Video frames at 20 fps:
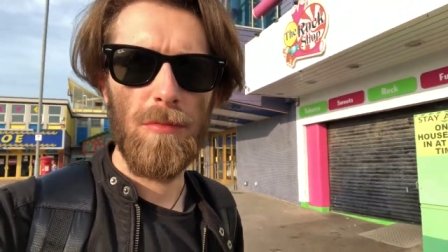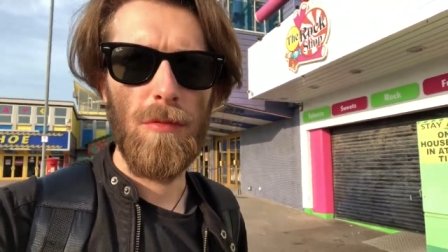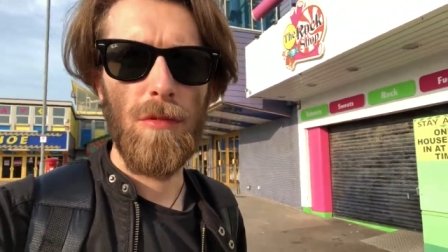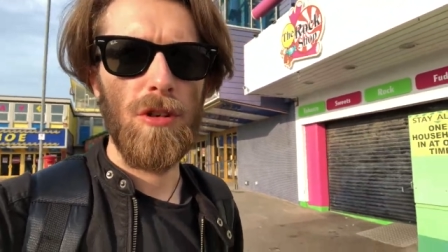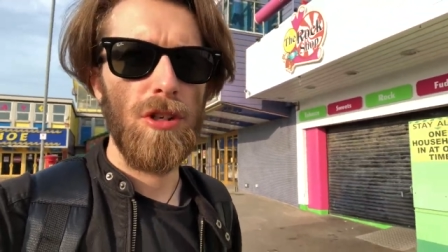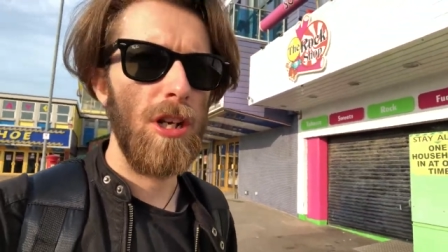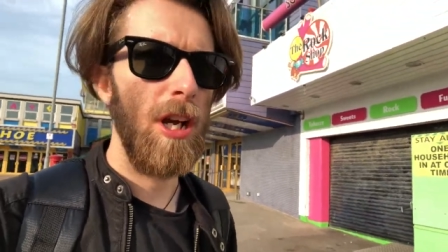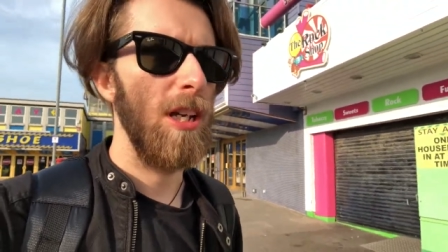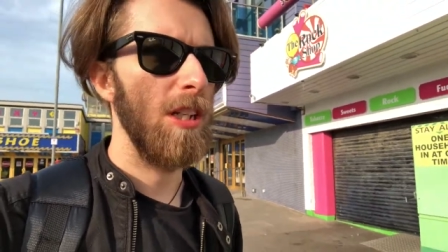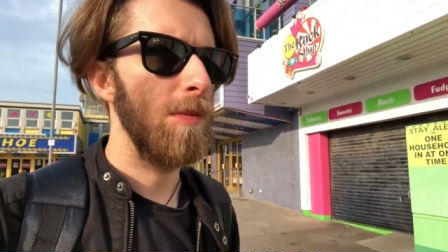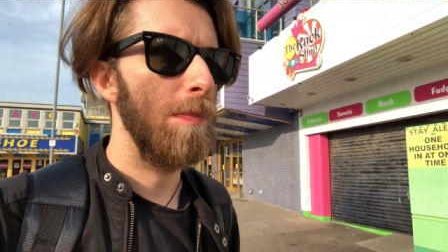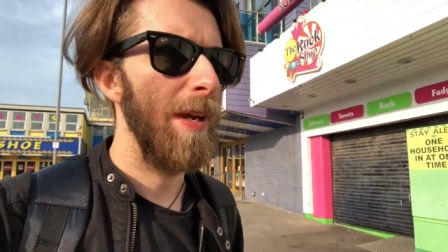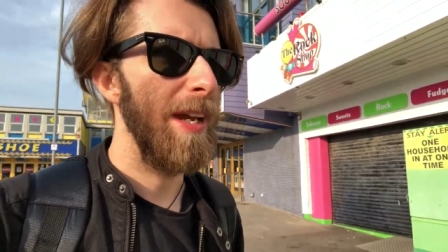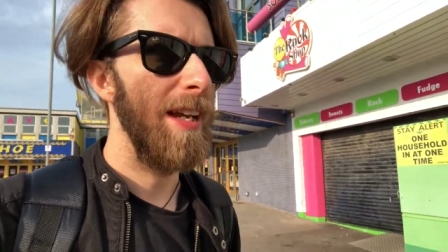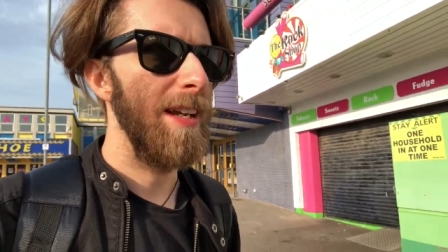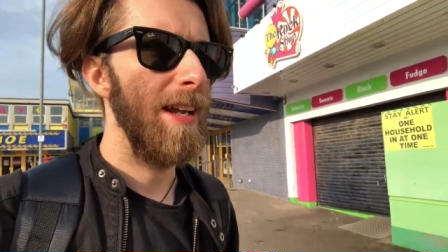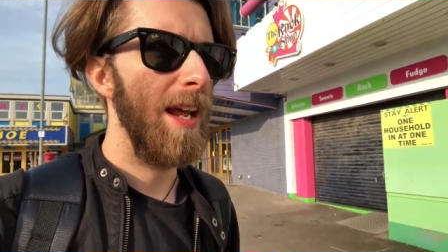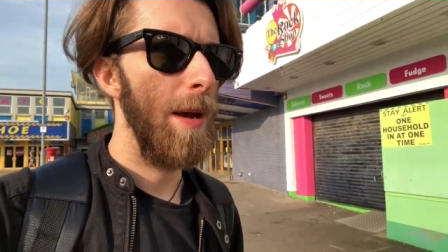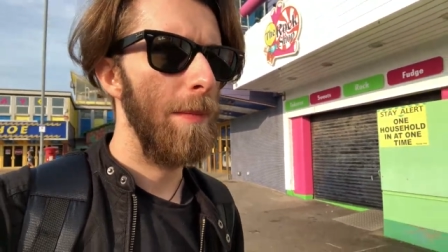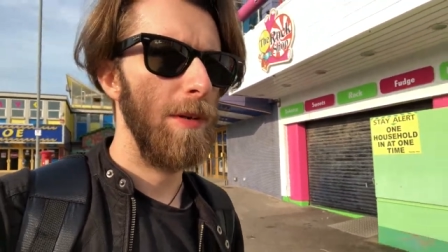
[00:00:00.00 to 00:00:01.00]
shutter speed
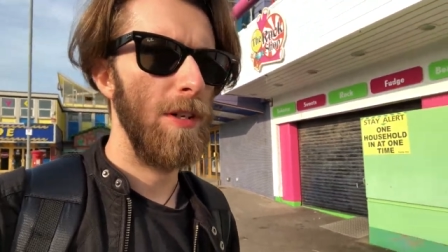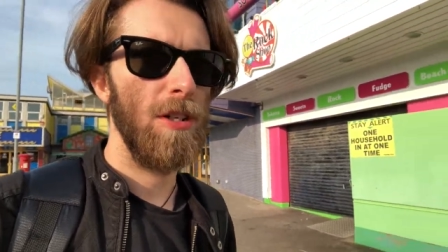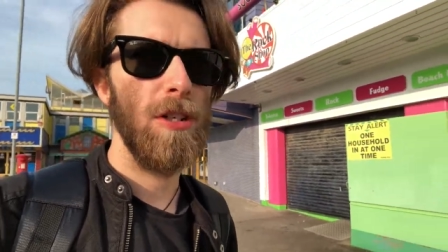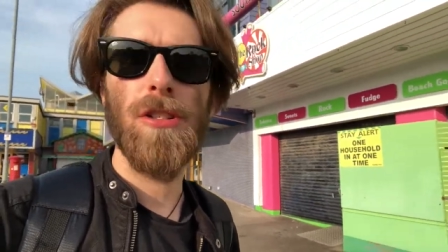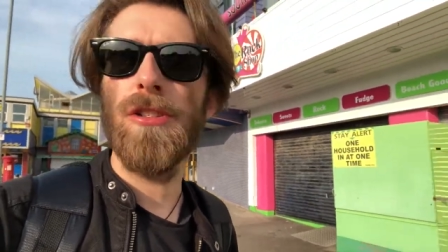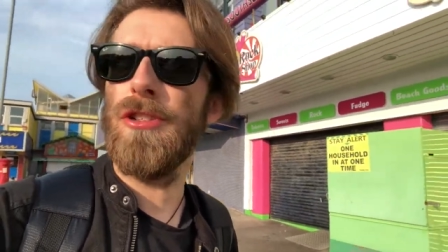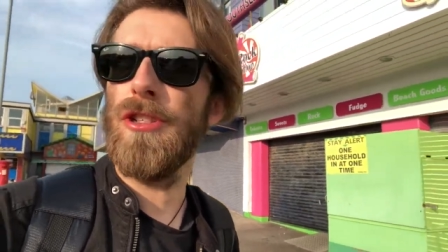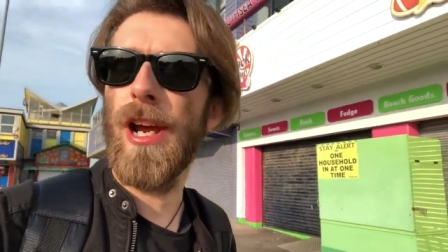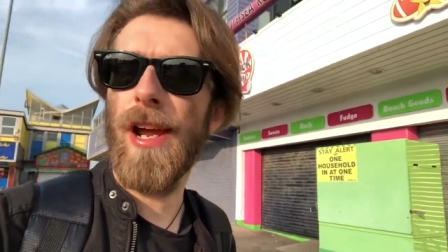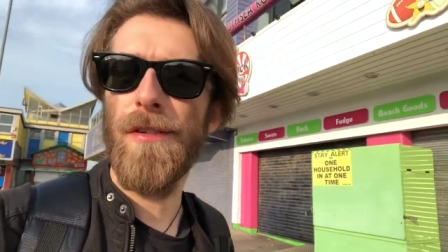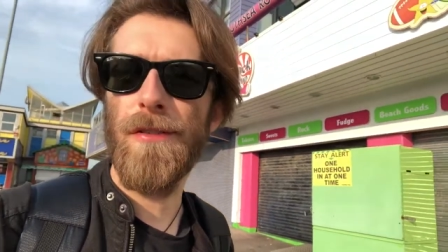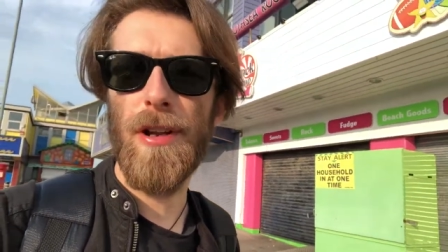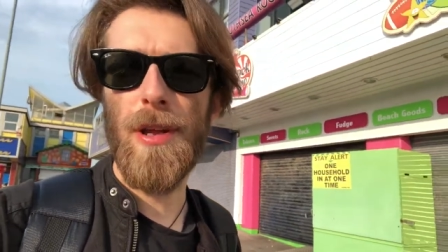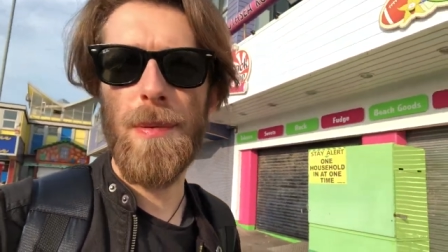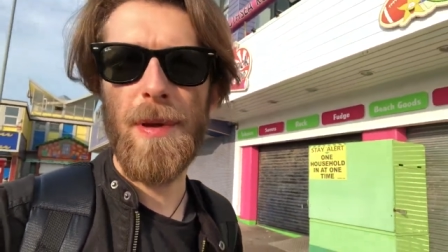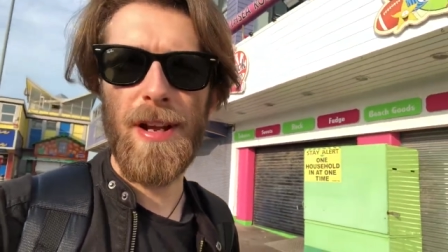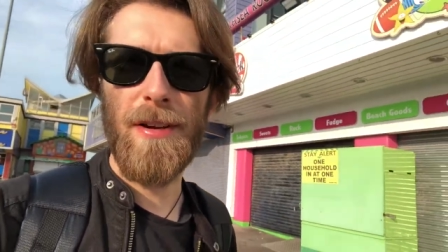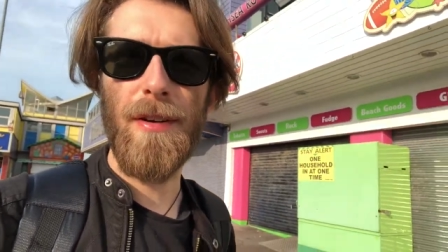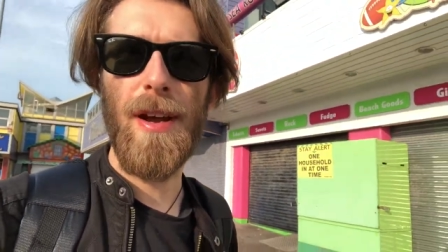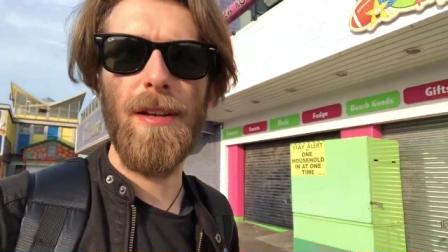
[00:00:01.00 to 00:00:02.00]
and aperture's generally
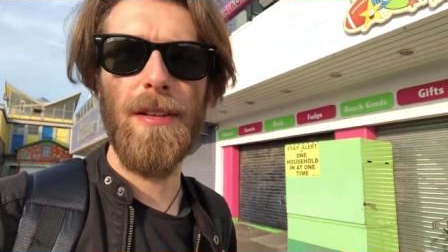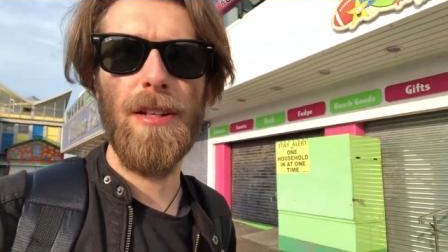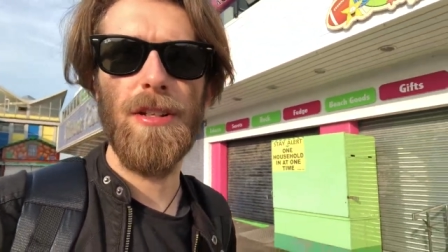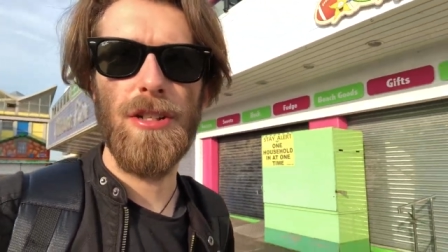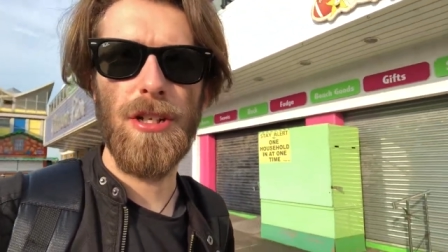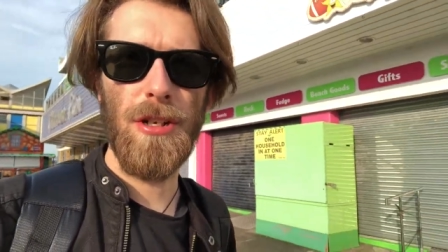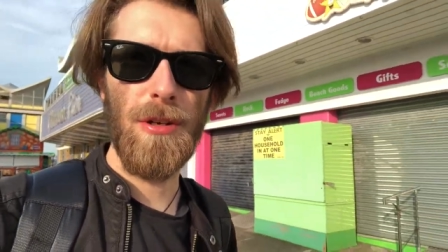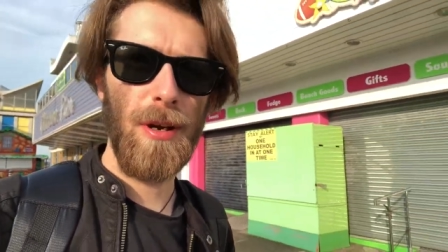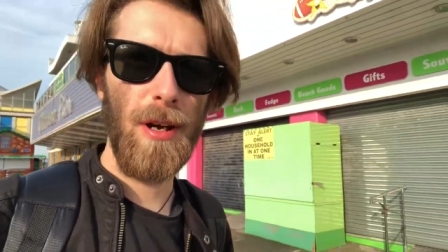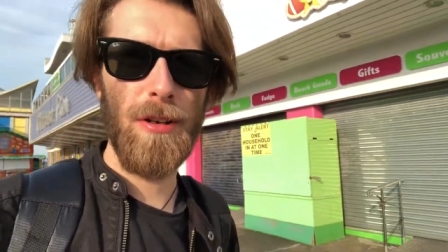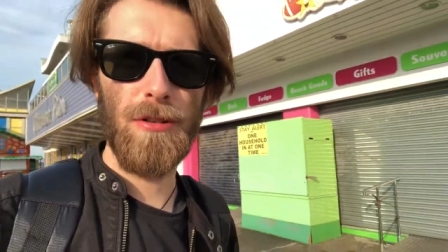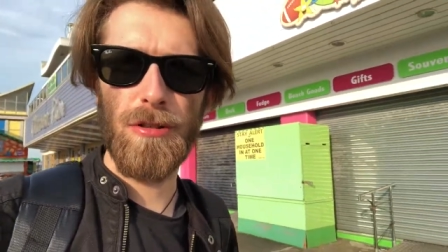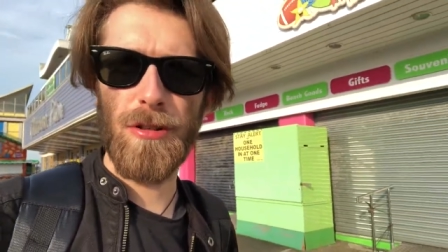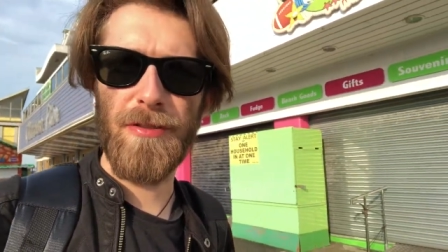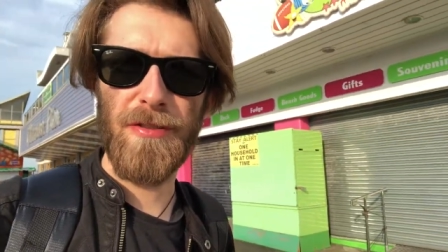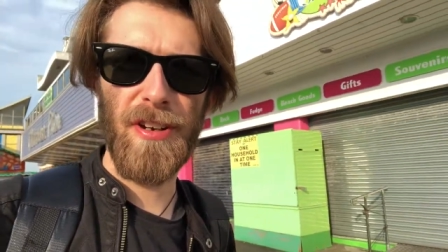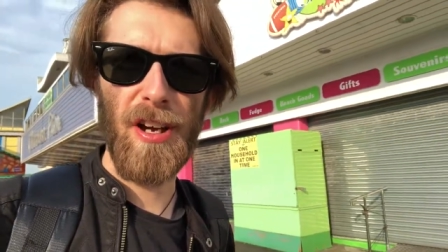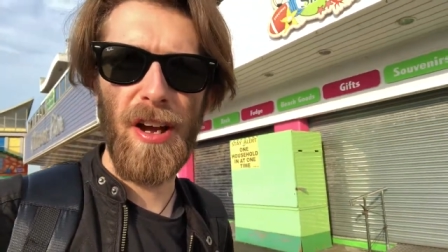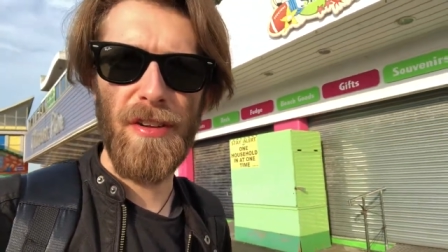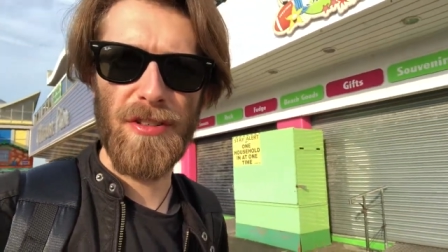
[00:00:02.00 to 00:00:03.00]
been around the two hundred,
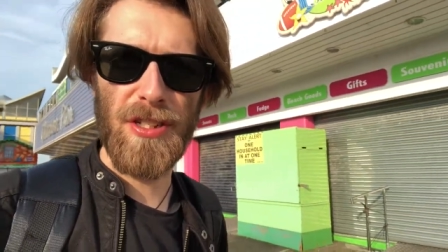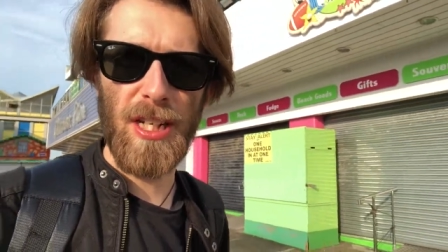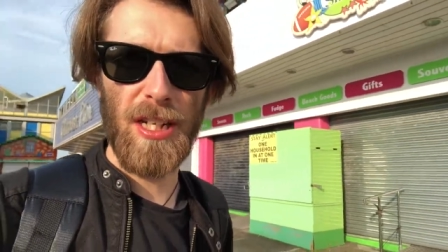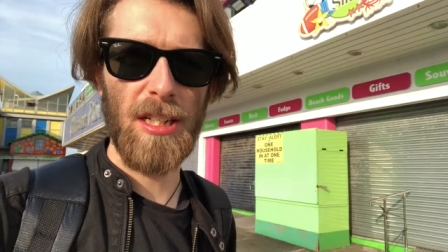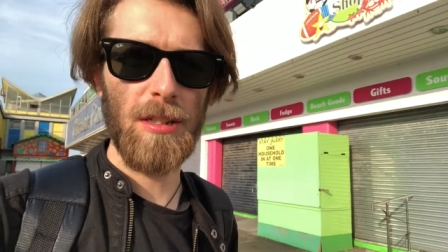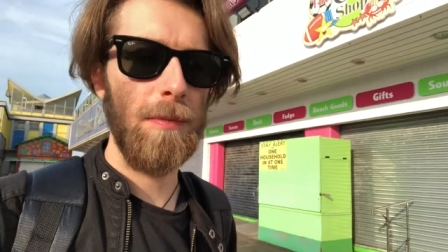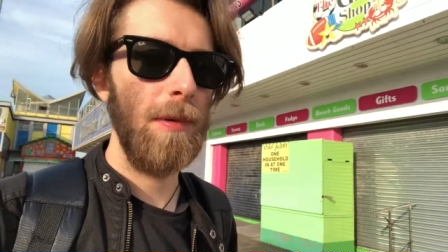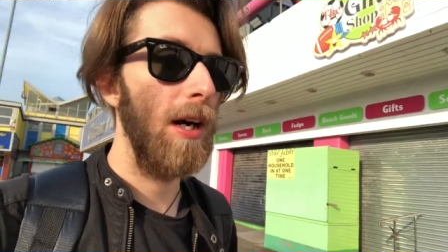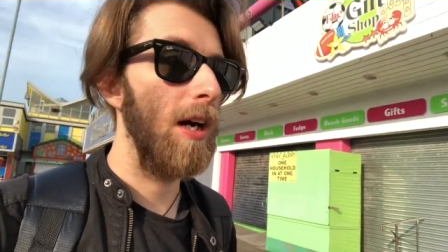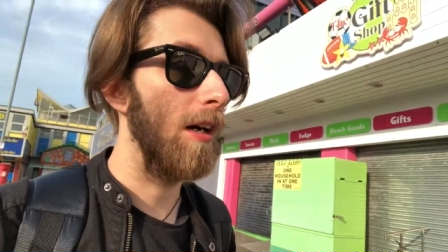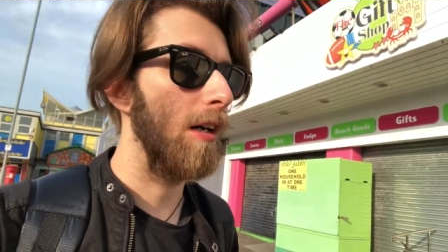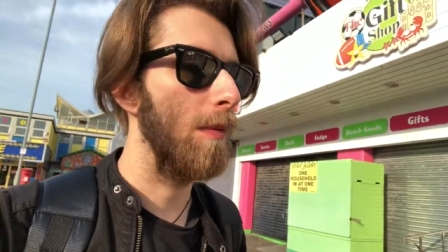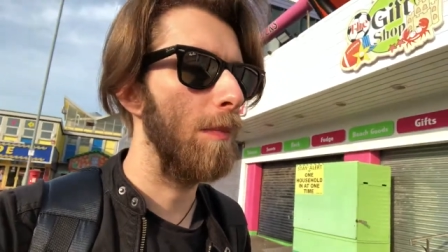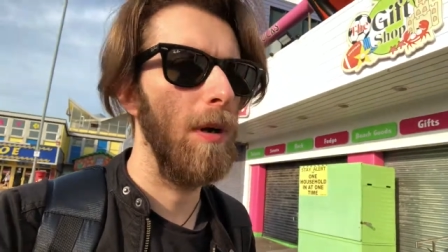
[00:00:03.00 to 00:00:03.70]
five six mark,